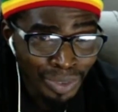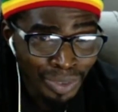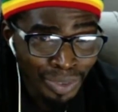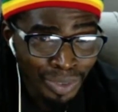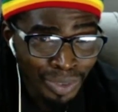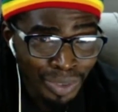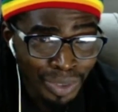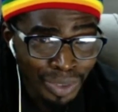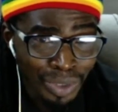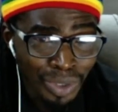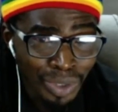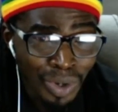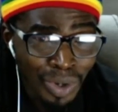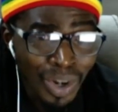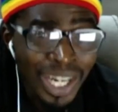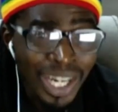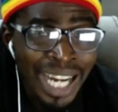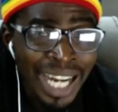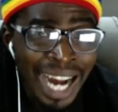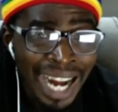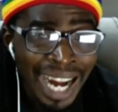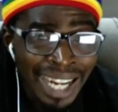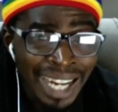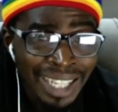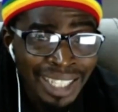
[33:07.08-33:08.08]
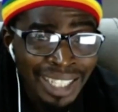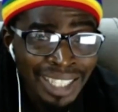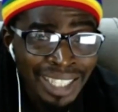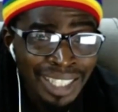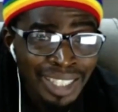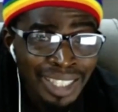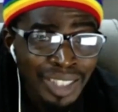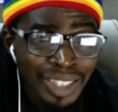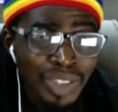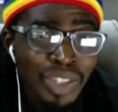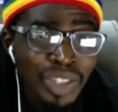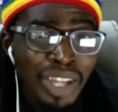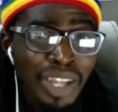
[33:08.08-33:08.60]
You know hunger.
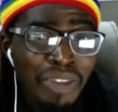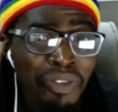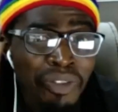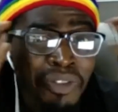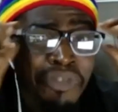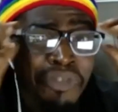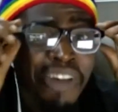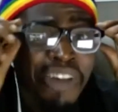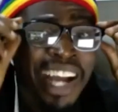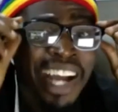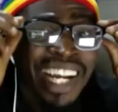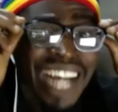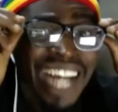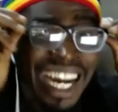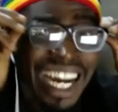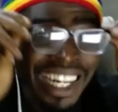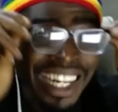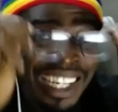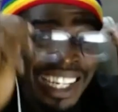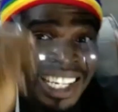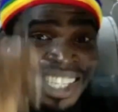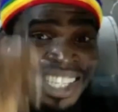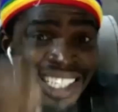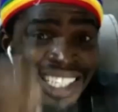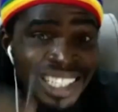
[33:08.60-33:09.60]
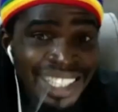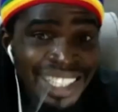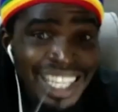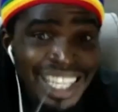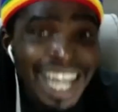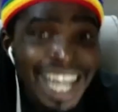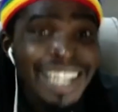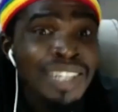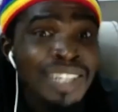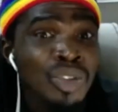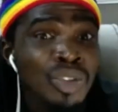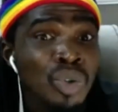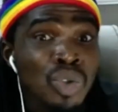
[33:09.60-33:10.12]
You don't even find
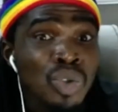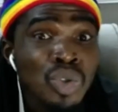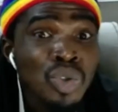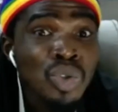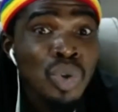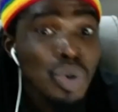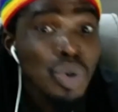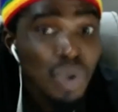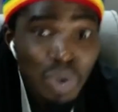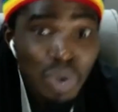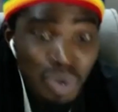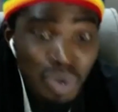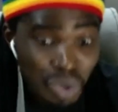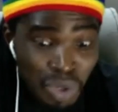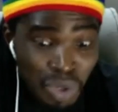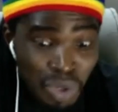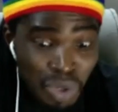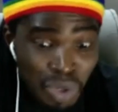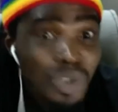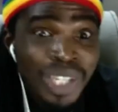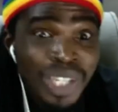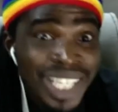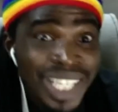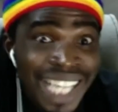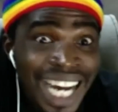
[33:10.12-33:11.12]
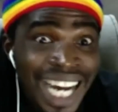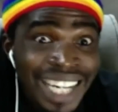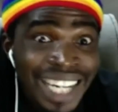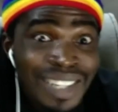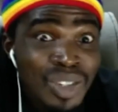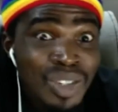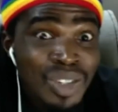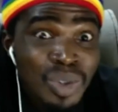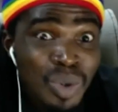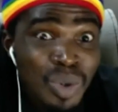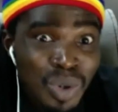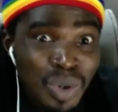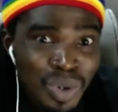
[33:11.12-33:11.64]
Gary to soak. You don't see Gary
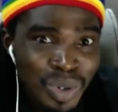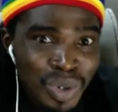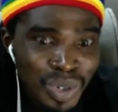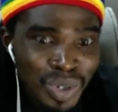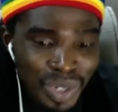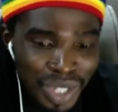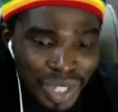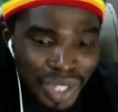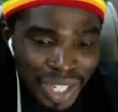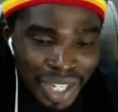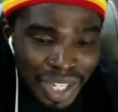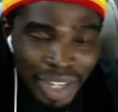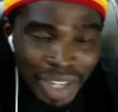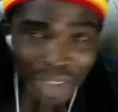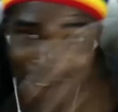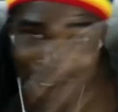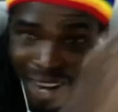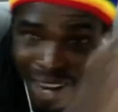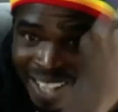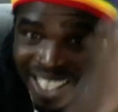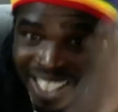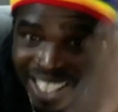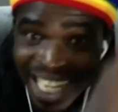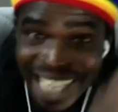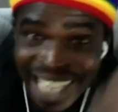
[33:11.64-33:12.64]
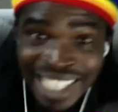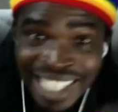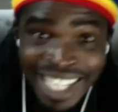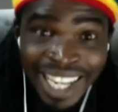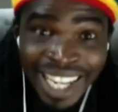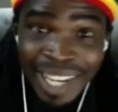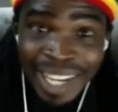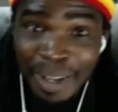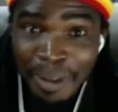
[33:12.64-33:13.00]
soak. Outside there.